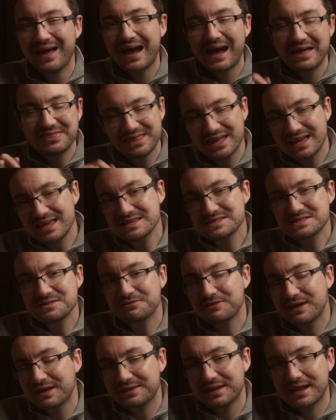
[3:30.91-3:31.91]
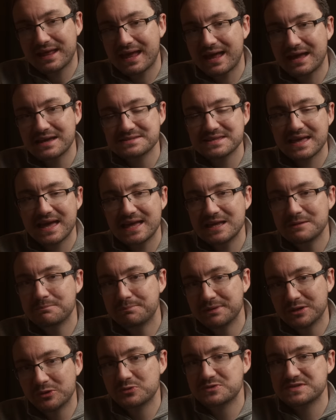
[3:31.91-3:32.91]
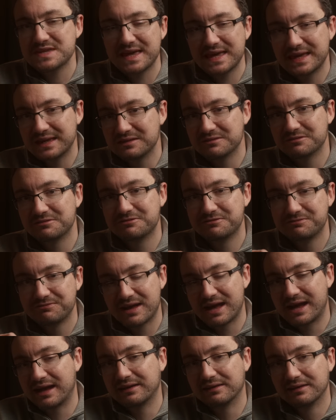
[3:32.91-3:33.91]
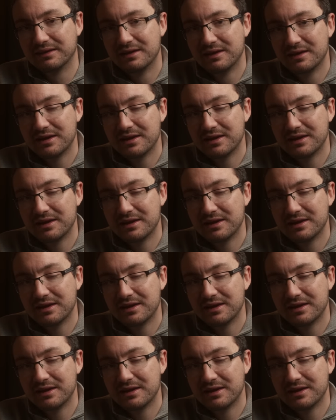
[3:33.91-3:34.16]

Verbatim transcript: and that is the fact that it has a built-in fan.